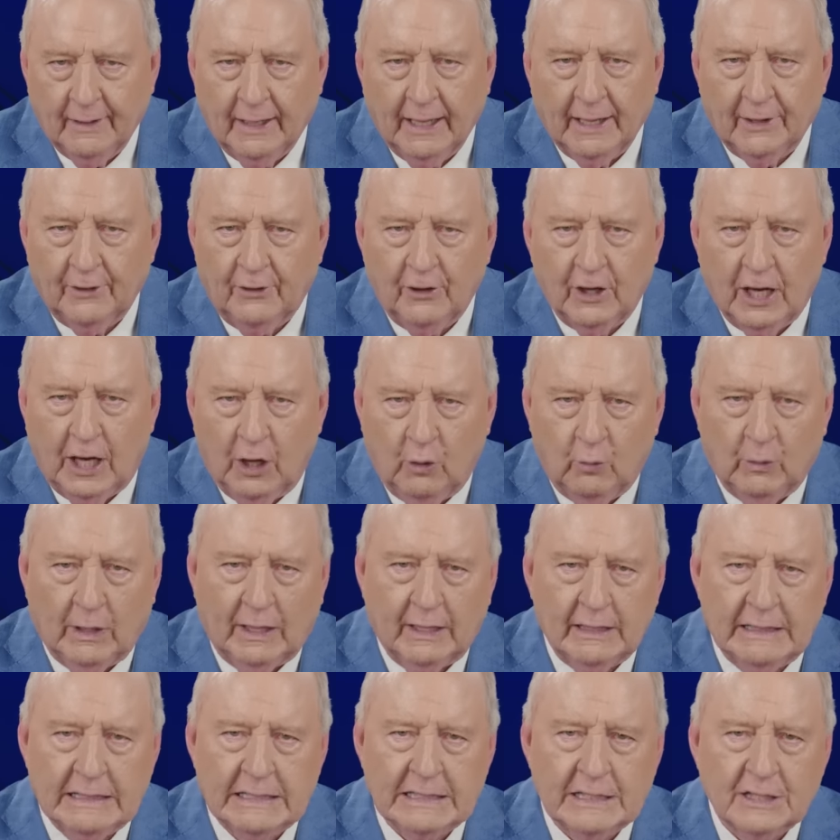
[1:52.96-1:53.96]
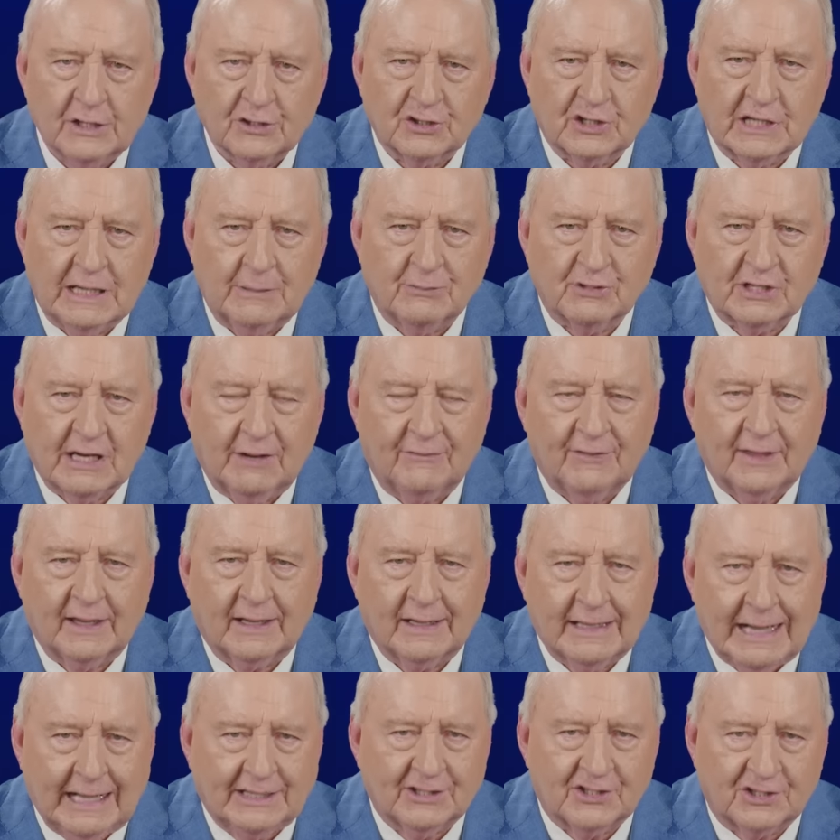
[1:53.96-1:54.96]
And no one seems to have the
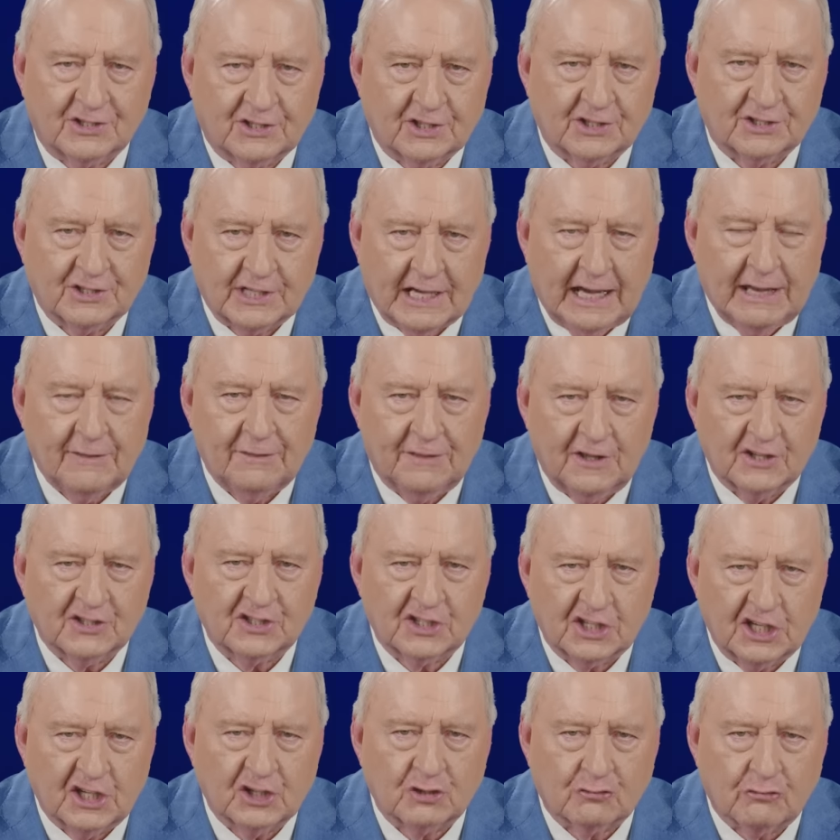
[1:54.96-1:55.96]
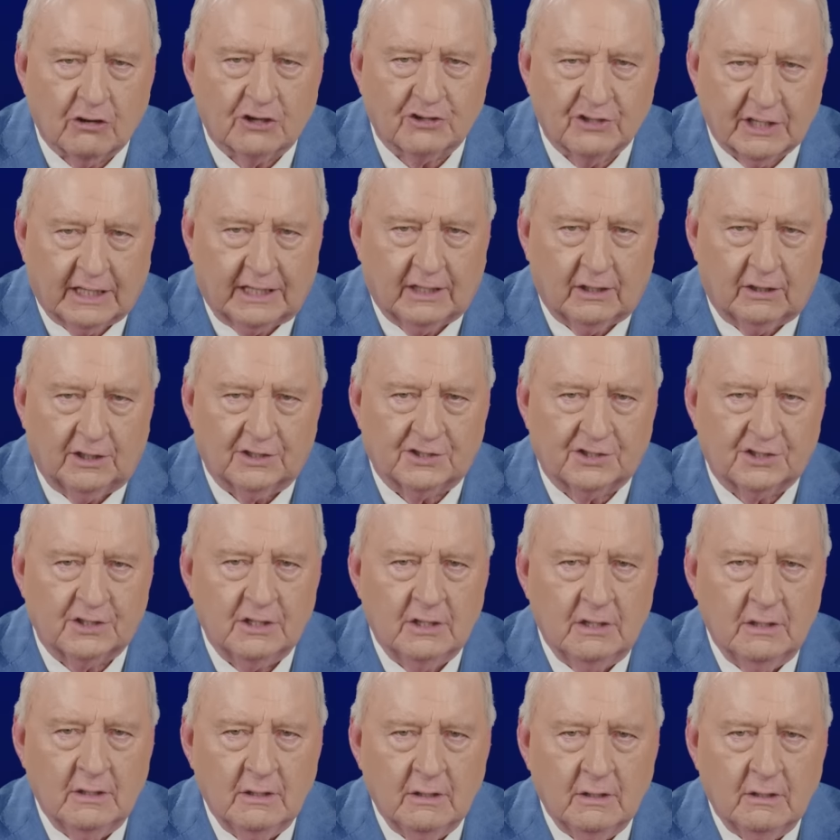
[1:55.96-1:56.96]
guts to say this is ridiculous
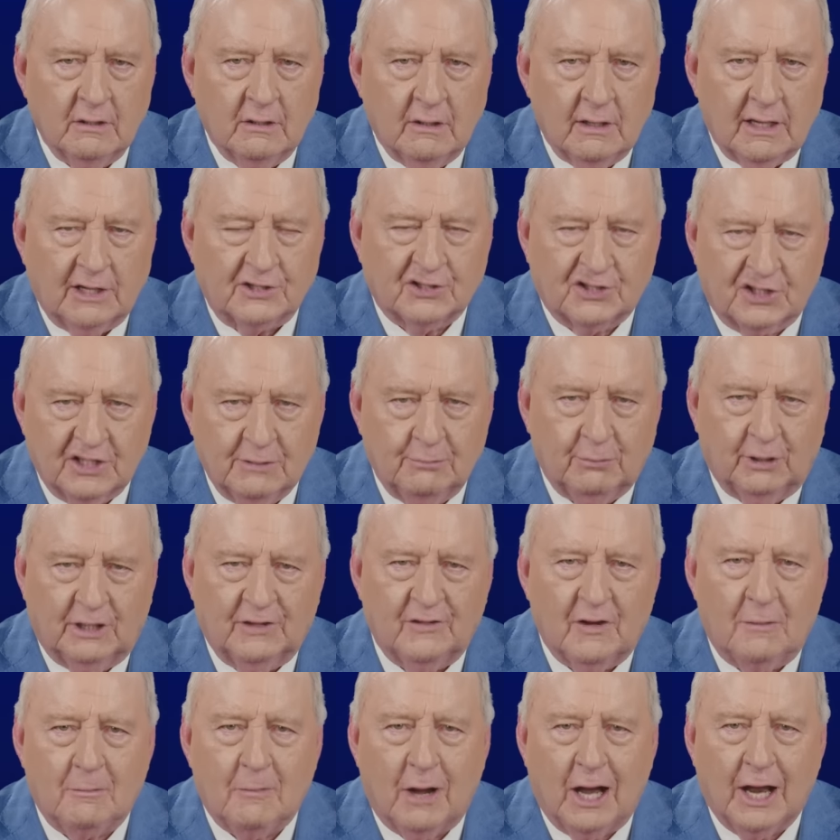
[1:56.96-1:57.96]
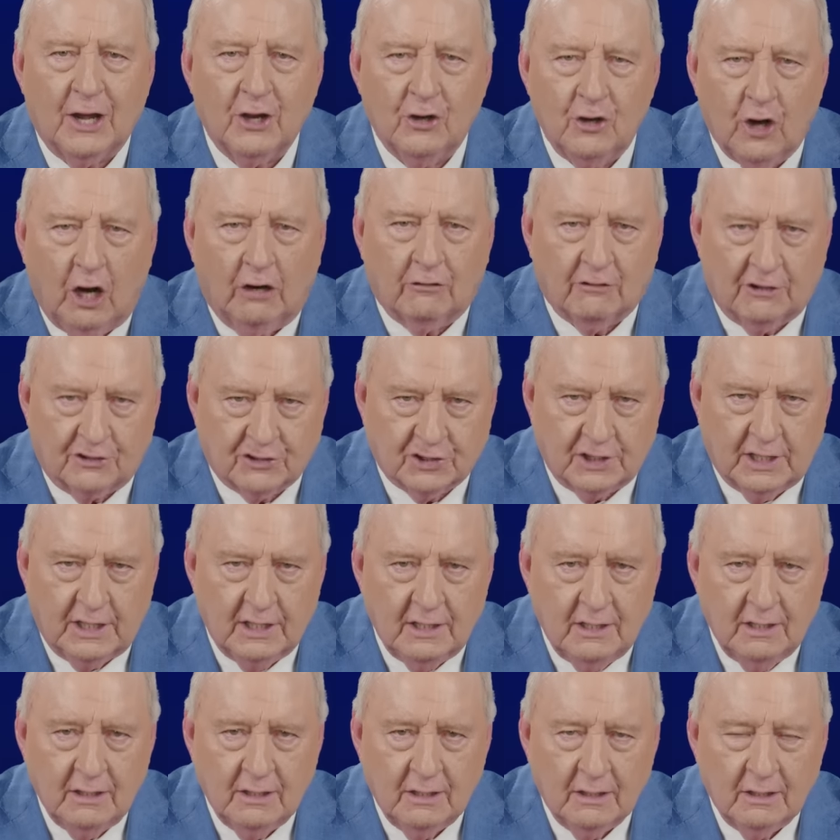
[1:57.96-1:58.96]
a symbol of a
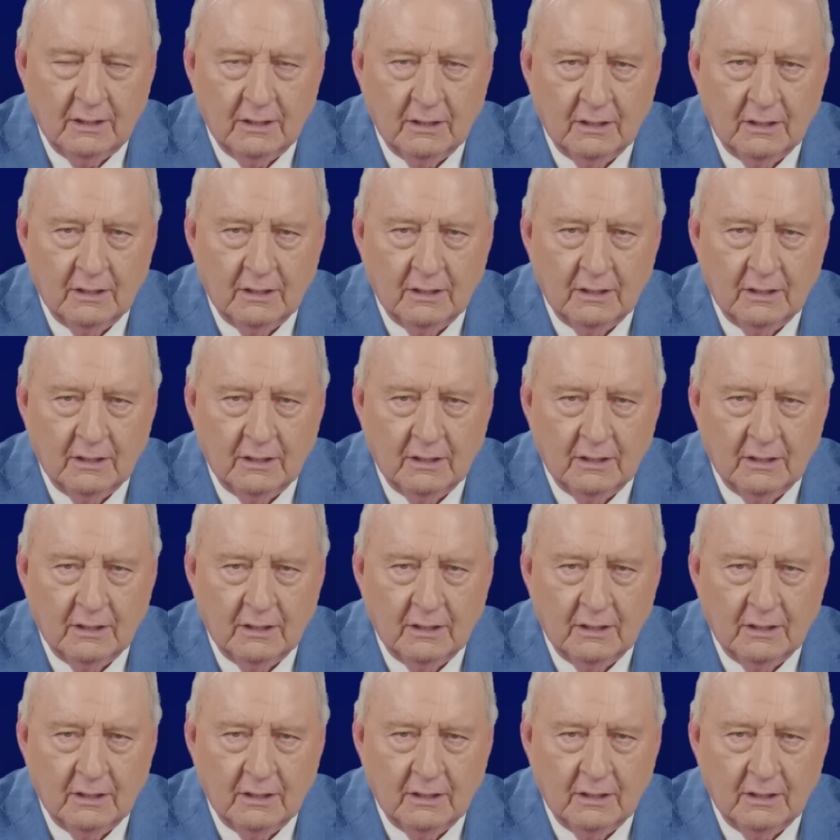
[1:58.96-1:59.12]
minority